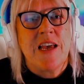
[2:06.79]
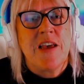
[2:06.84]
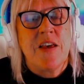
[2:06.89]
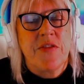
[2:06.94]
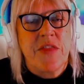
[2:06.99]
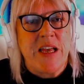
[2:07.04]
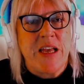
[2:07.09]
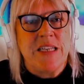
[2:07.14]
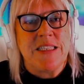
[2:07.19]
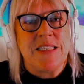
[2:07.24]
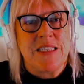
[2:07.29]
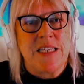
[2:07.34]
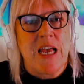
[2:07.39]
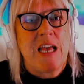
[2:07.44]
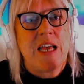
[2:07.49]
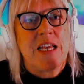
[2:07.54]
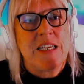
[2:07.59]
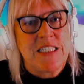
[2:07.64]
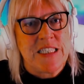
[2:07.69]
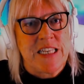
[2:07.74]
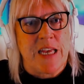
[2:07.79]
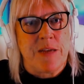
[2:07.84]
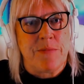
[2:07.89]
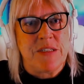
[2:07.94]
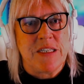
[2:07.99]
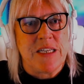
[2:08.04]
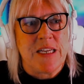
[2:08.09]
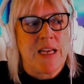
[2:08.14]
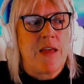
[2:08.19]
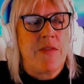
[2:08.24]
That's a
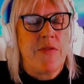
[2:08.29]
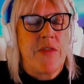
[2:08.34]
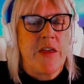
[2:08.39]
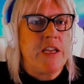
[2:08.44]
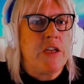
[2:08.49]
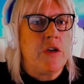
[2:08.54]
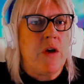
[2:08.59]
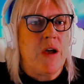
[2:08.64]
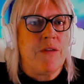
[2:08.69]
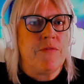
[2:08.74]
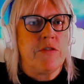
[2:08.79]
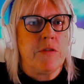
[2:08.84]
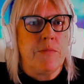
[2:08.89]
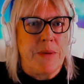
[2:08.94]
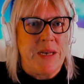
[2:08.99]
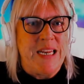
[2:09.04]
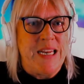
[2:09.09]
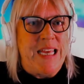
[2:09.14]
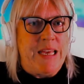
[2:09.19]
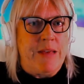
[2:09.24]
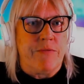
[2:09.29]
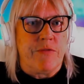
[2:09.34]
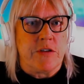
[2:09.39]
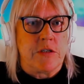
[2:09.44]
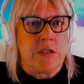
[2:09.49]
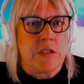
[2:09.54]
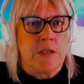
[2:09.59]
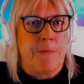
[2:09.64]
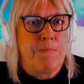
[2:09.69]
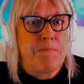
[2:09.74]
skeptic. And then you have the
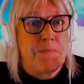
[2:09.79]
believers.